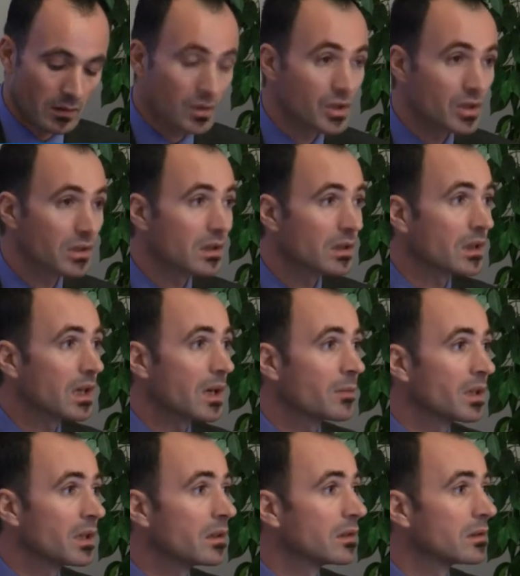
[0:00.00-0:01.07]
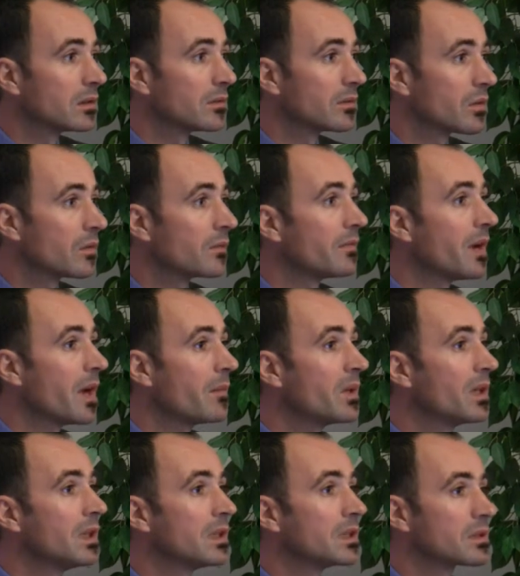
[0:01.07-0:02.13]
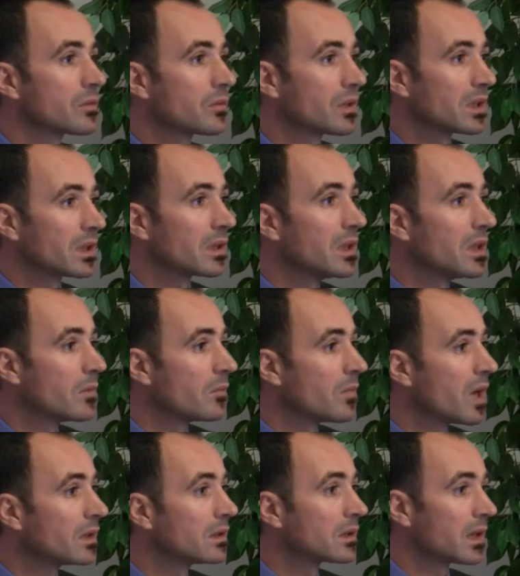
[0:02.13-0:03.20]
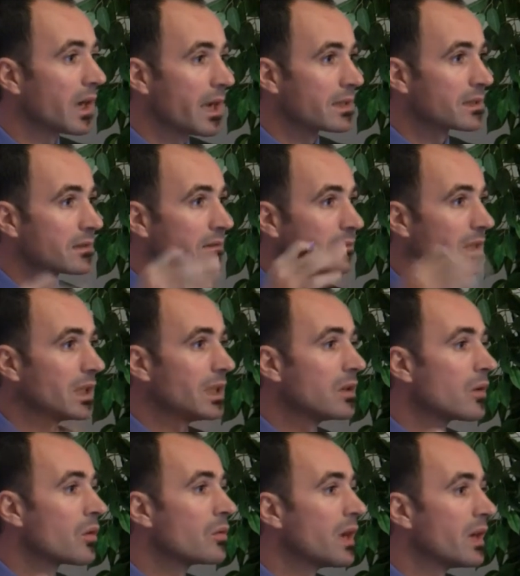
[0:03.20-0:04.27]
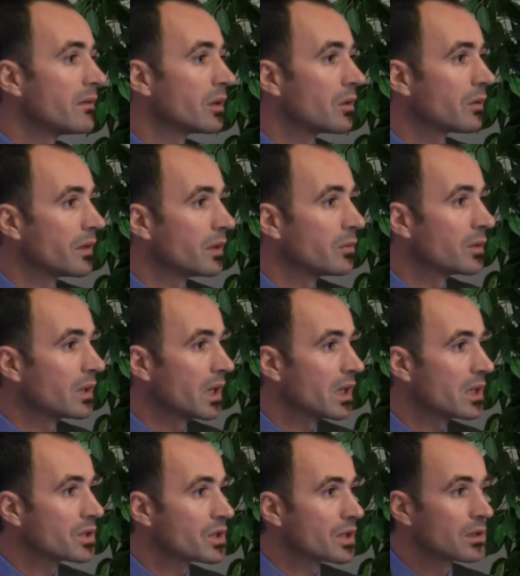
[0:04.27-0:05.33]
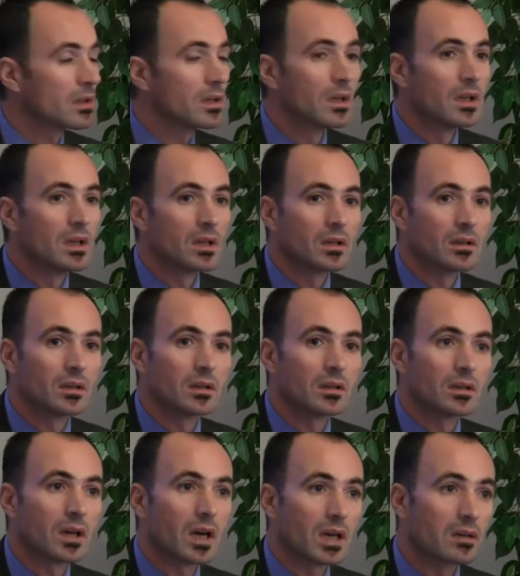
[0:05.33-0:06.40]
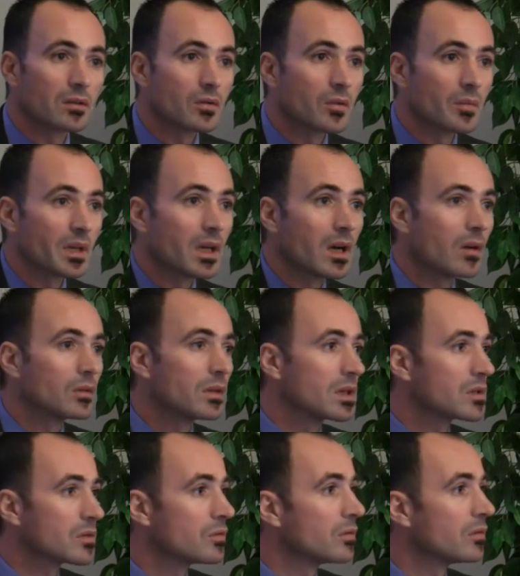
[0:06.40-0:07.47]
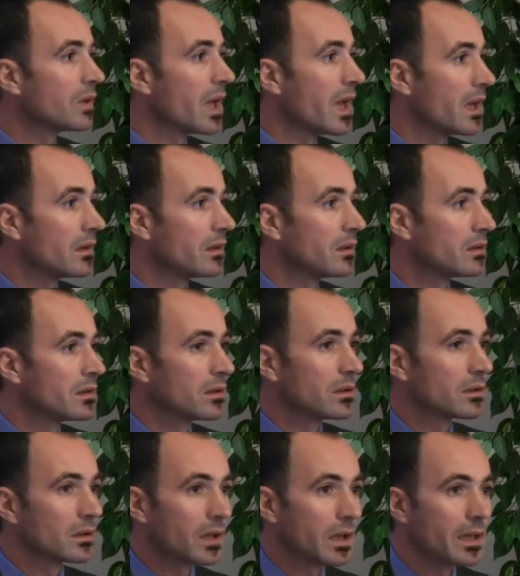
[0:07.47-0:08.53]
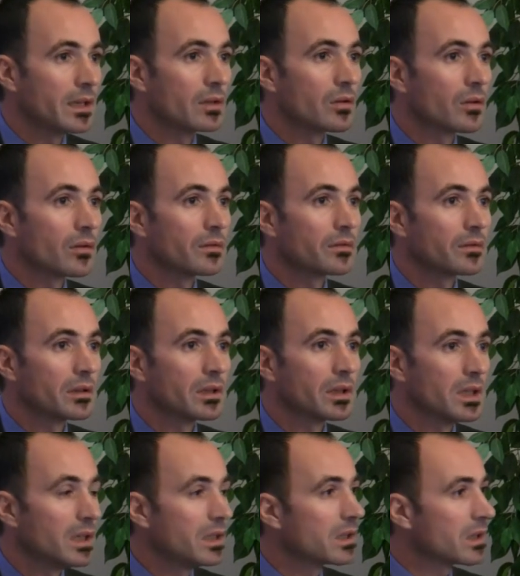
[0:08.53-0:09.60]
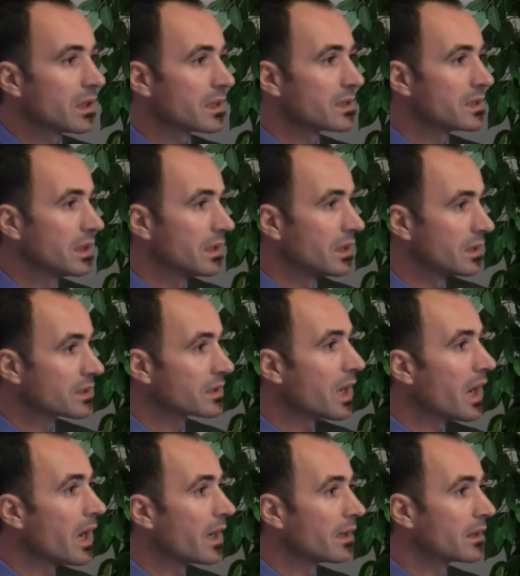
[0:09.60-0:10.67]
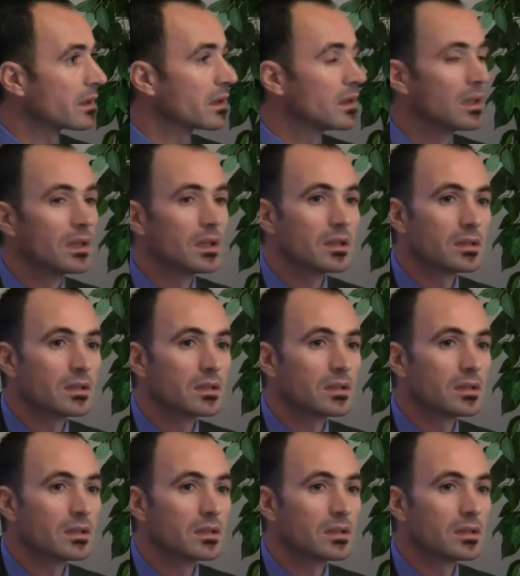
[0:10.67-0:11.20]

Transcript: the children coming from families where mother has a very low level of education are dropping out of school, and the rate of illiteracy is high.